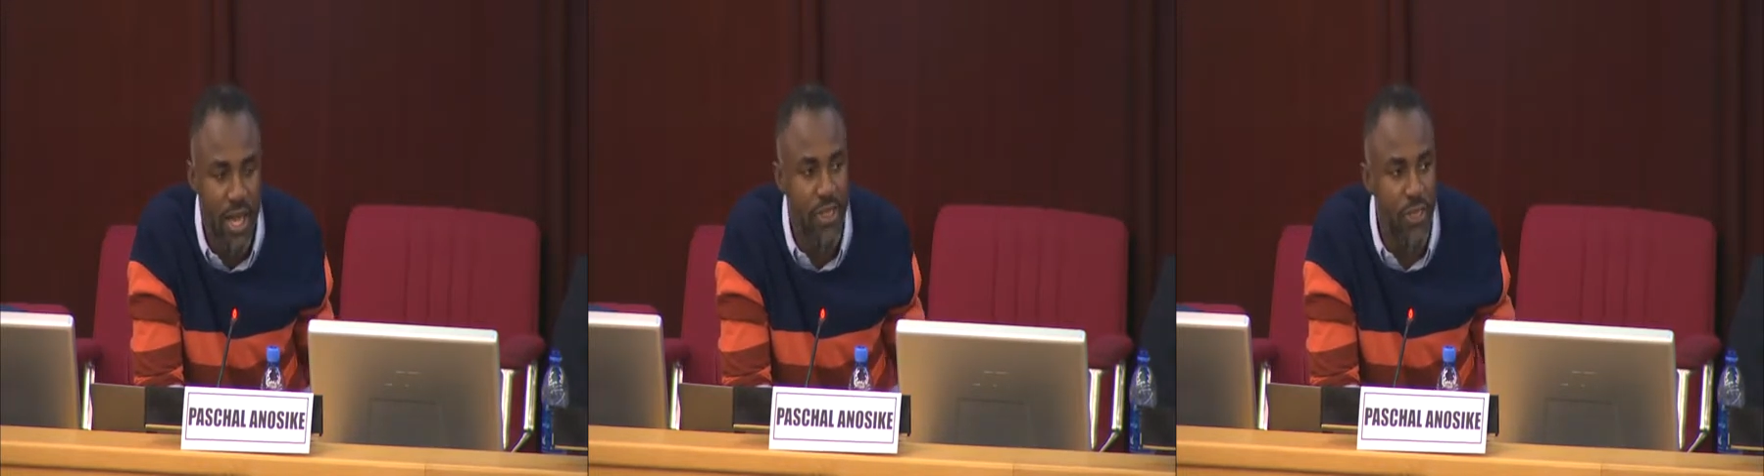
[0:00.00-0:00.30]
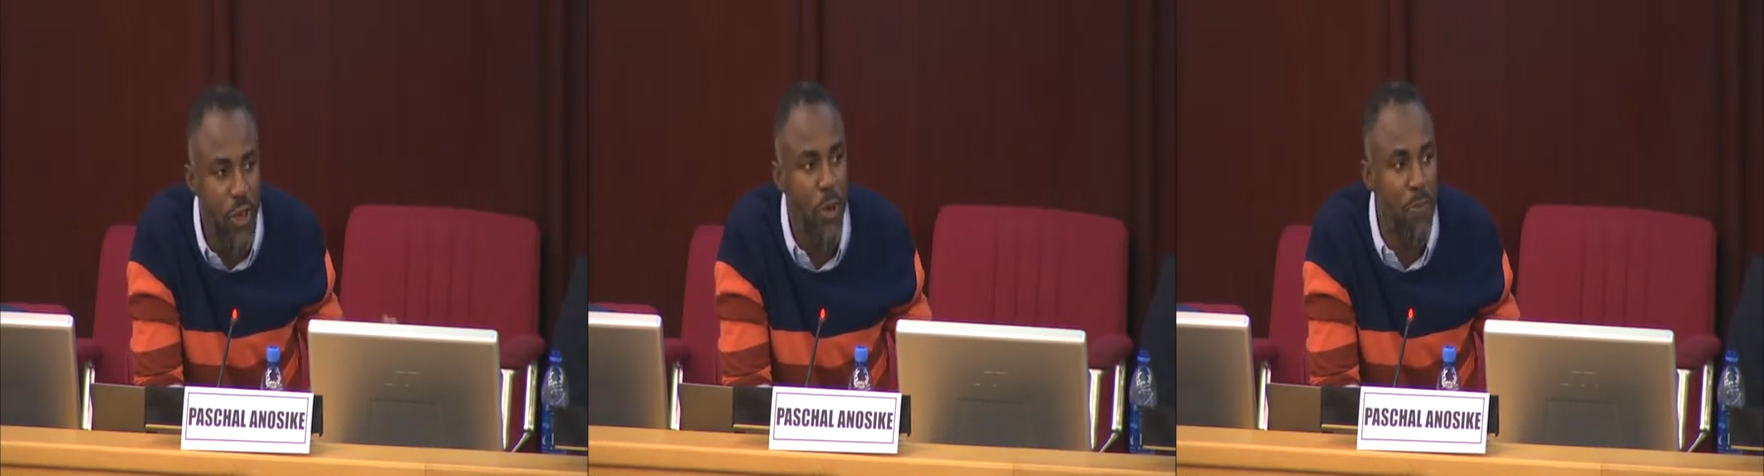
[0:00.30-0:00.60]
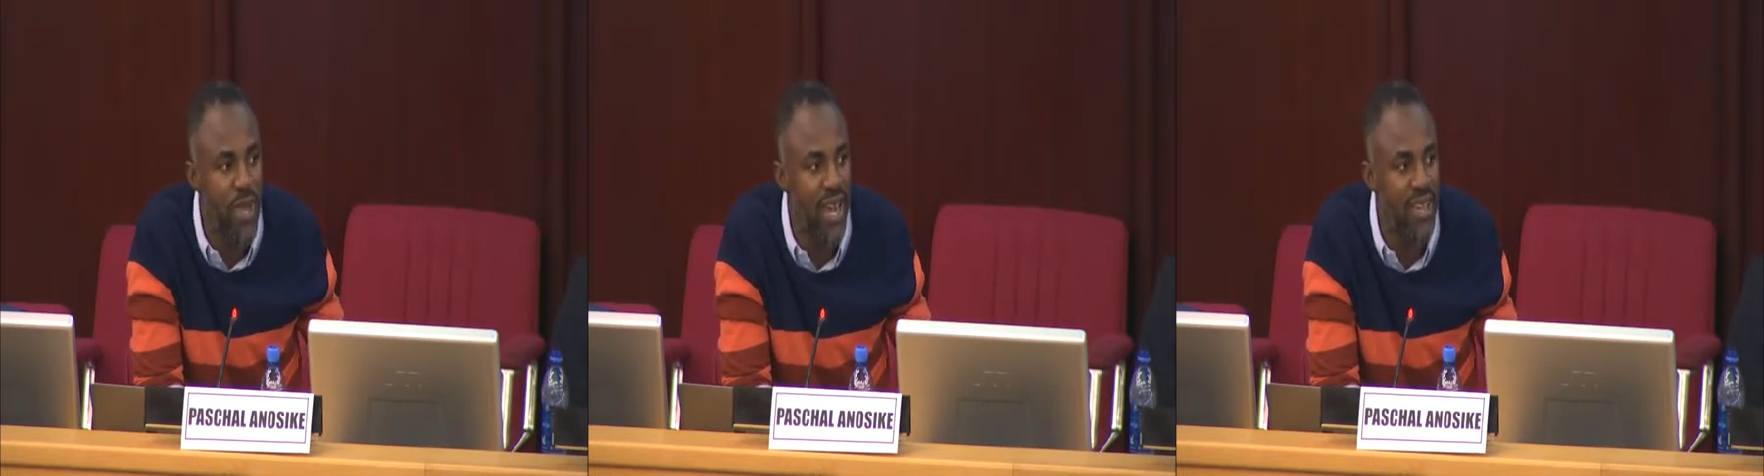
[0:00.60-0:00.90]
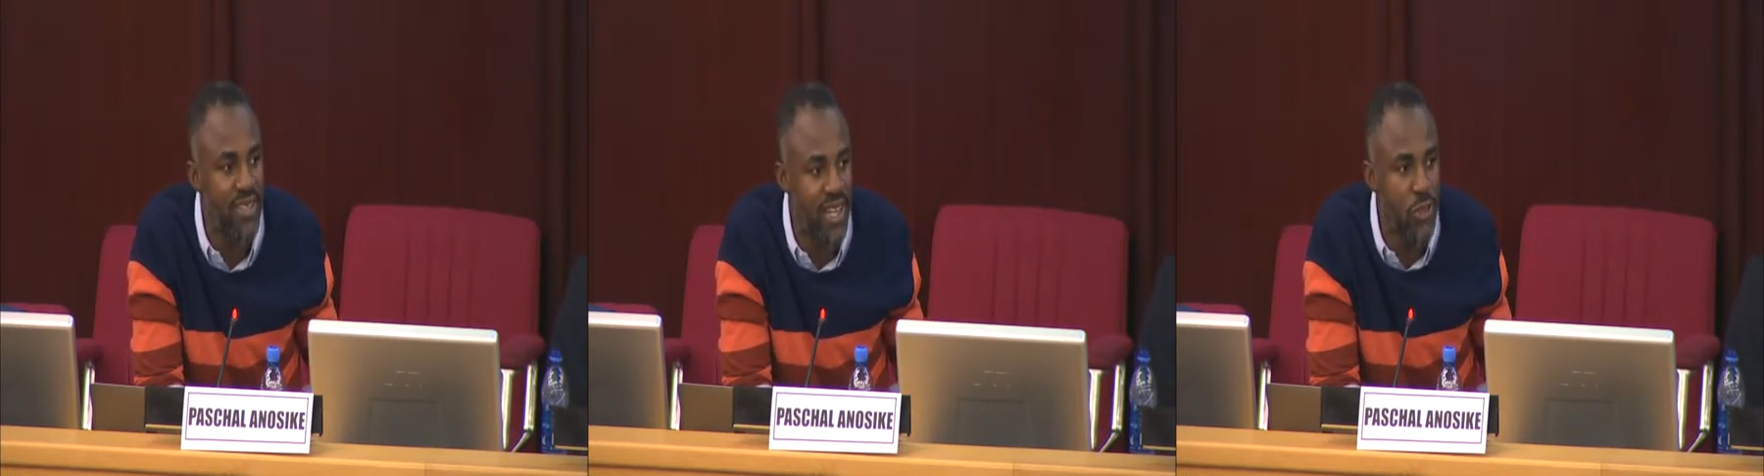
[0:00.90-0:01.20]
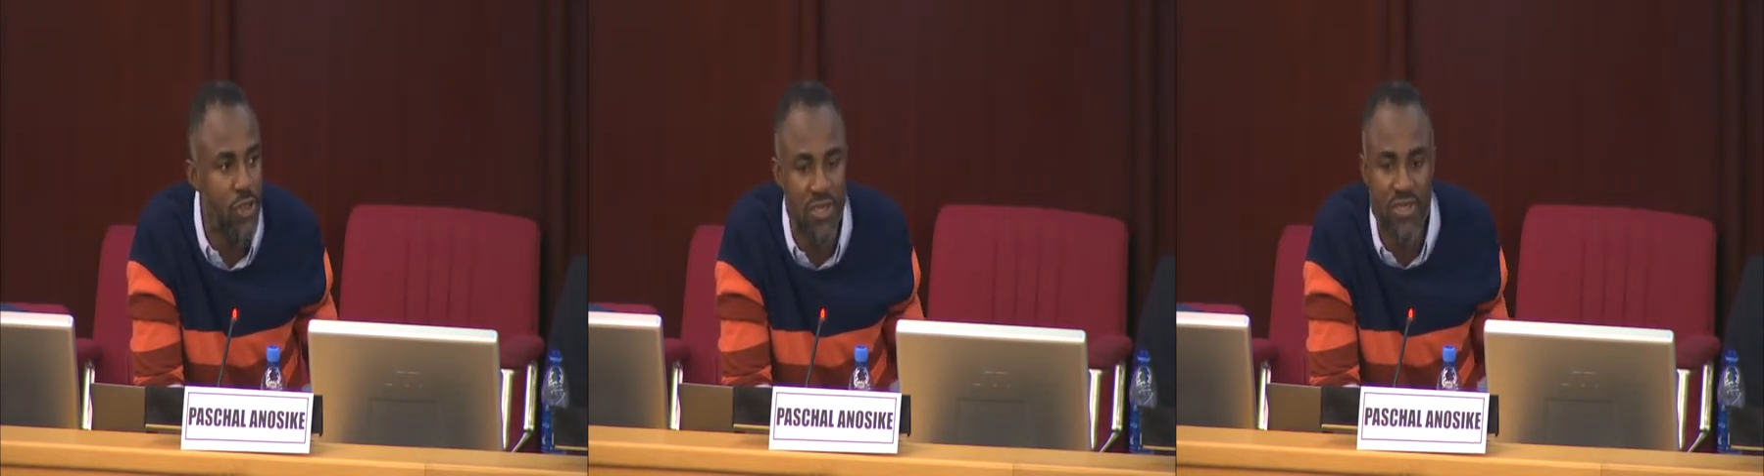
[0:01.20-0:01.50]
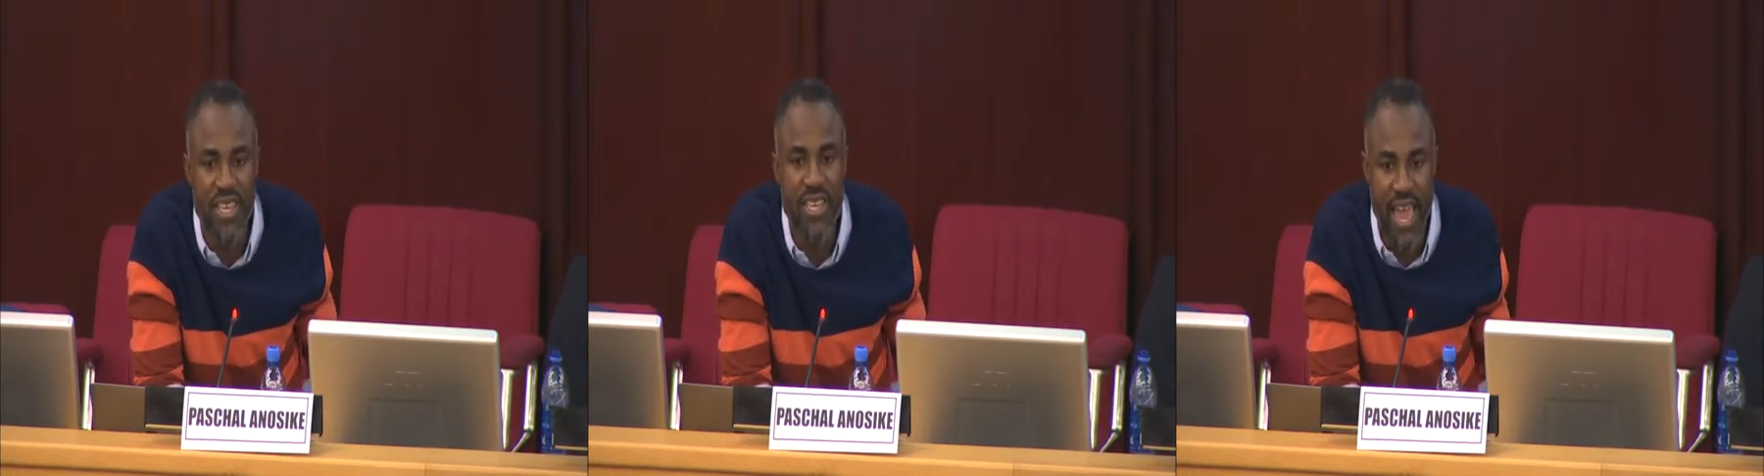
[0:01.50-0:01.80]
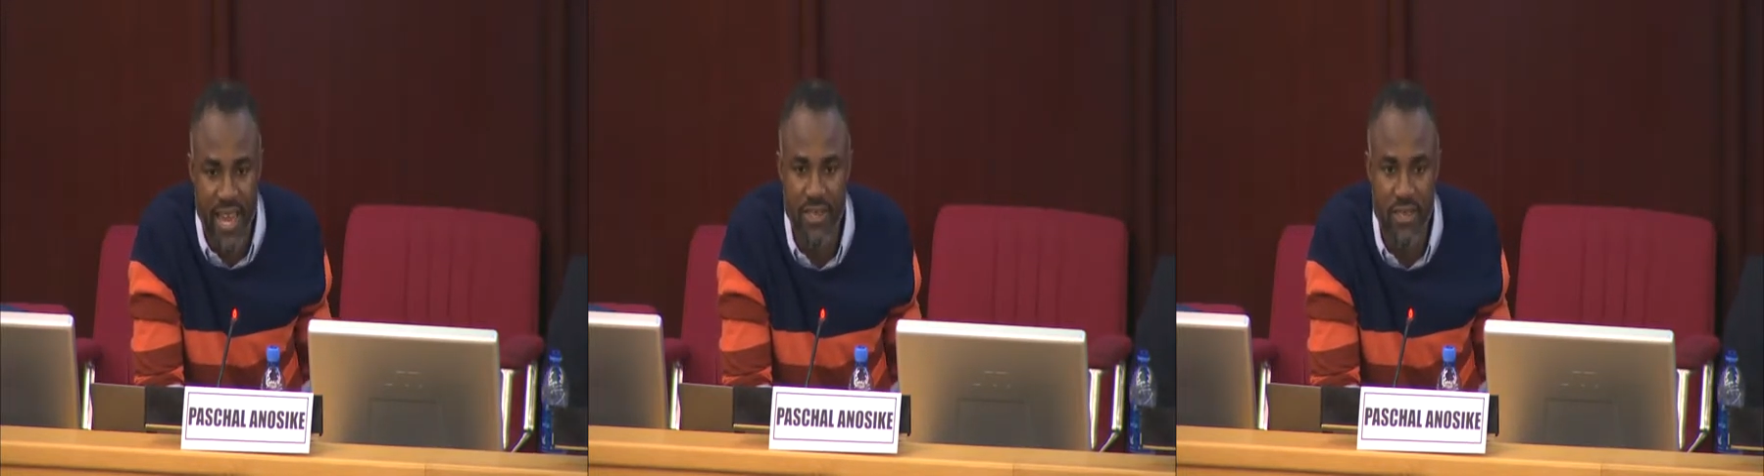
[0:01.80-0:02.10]
Ethiopia is an interesting
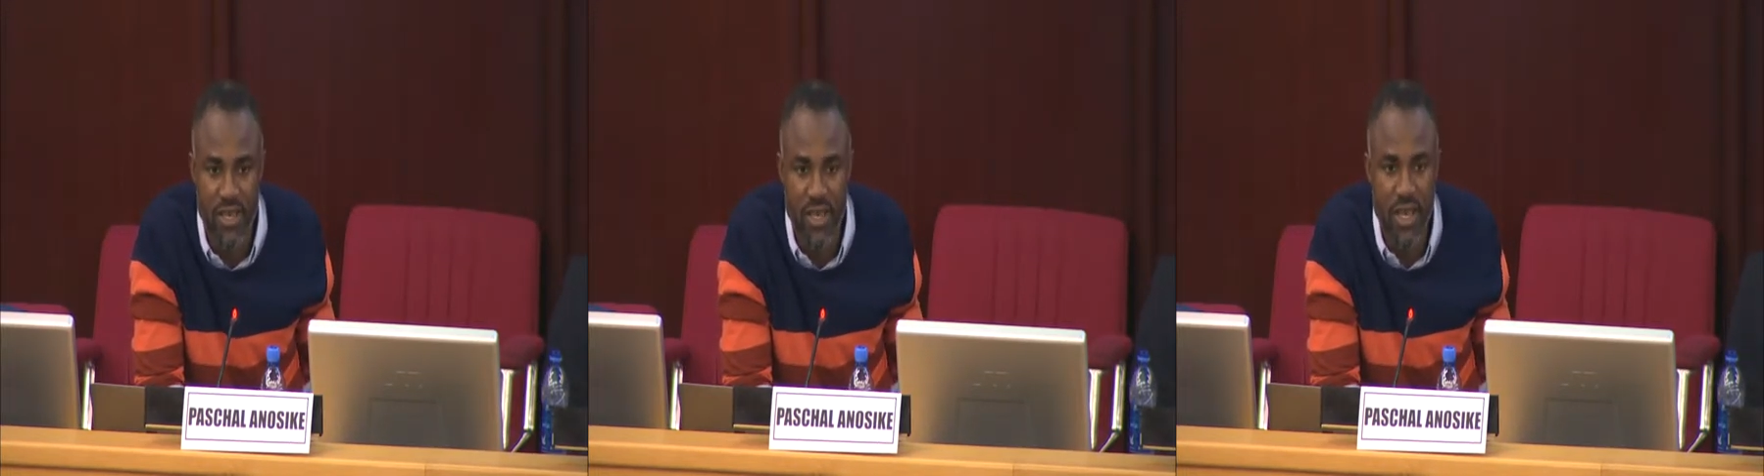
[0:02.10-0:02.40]
case.